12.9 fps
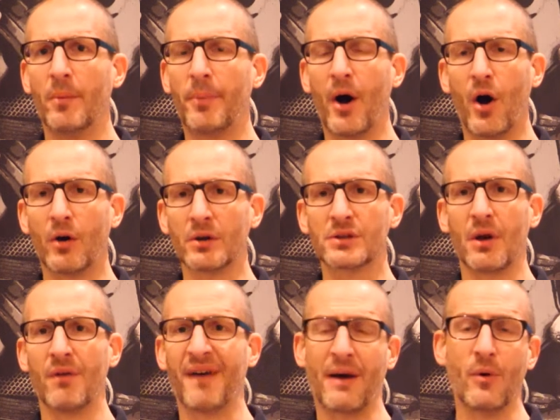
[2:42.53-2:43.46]
part
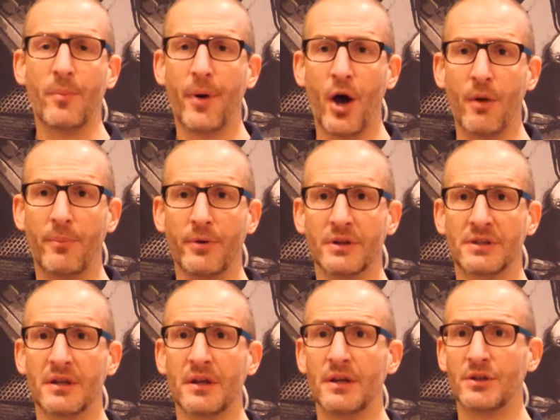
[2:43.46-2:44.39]
of our
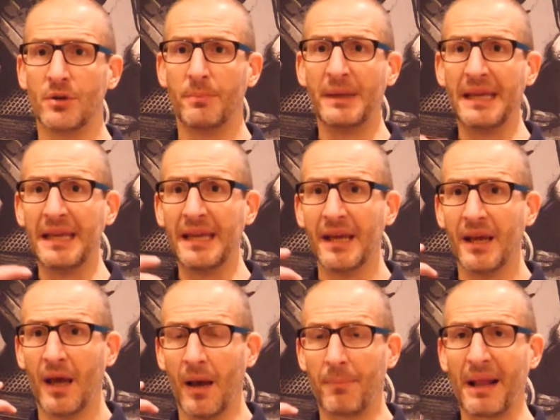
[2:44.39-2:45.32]
purpose to be
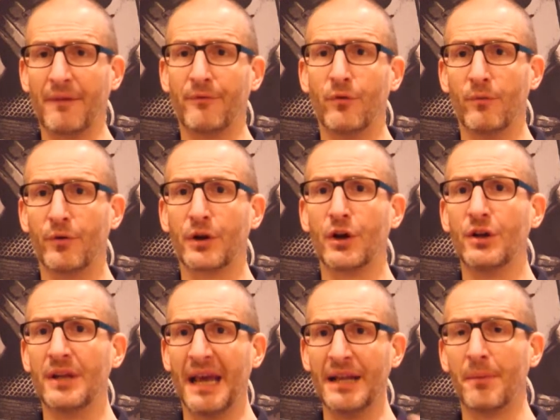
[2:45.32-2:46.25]
a platform for
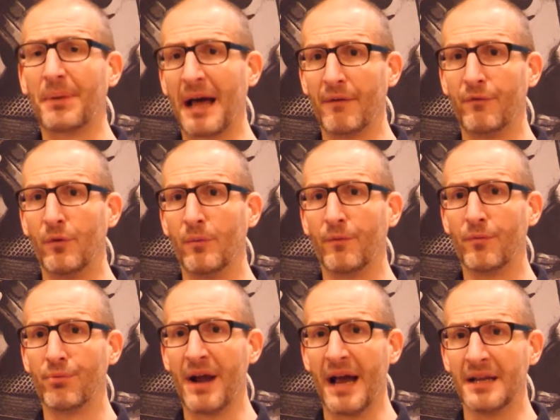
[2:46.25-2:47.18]
good in a platform for
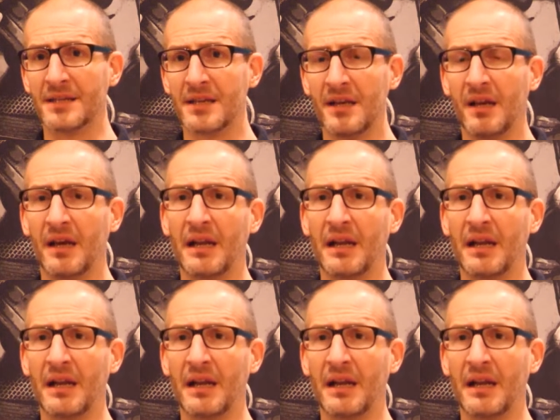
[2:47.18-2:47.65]
brand.